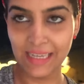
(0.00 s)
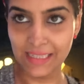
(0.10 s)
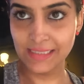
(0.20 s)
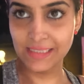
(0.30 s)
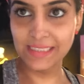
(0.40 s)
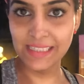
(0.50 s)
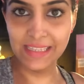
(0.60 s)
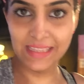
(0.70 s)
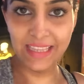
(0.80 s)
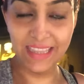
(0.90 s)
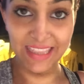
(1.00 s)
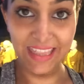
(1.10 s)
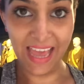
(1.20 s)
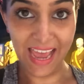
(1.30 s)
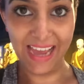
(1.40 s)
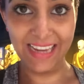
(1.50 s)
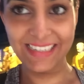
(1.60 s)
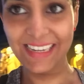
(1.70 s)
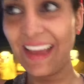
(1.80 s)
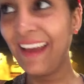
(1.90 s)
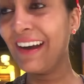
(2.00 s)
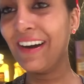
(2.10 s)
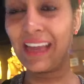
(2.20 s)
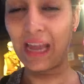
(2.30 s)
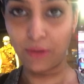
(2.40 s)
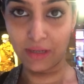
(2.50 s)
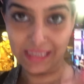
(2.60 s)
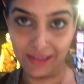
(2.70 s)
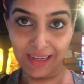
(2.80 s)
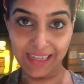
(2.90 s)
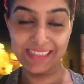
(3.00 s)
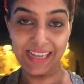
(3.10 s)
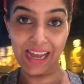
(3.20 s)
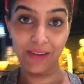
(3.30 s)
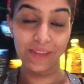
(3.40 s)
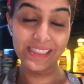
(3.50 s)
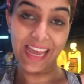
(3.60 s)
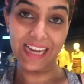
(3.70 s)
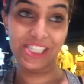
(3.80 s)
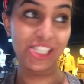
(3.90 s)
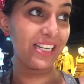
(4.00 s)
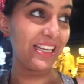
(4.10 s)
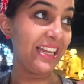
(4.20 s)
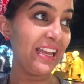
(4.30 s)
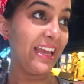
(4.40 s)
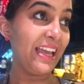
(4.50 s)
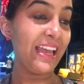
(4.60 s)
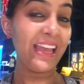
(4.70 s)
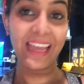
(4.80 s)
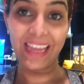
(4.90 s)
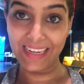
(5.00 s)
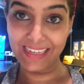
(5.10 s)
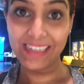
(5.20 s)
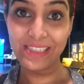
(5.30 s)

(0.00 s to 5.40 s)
is that. Okay, I'm gonna tell you guys. I was actually in